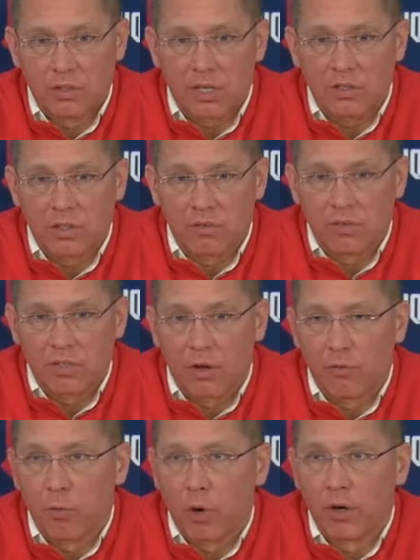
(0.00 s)
sense of
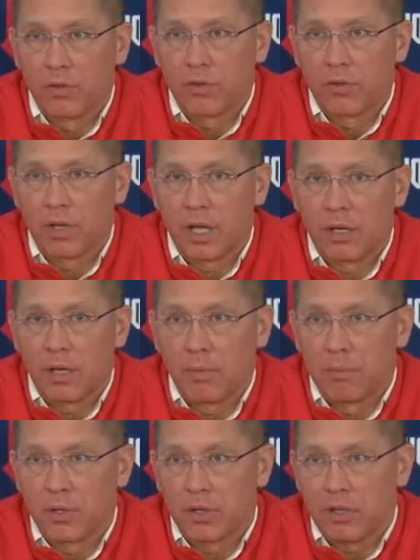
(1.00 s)
self-worth
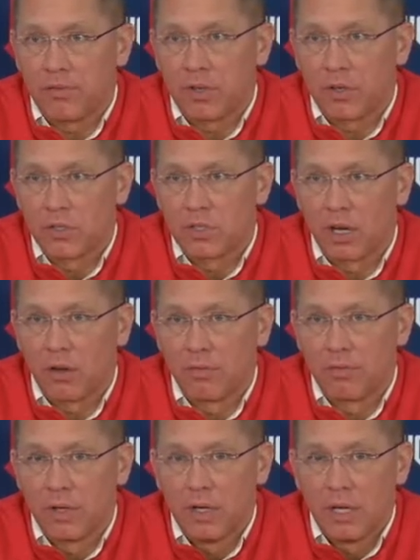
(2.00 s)
and belief in
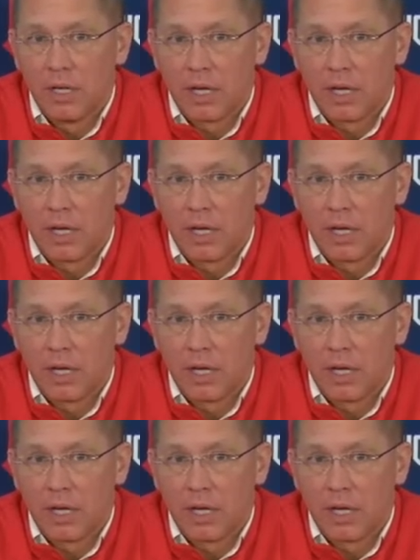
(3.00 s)
herself,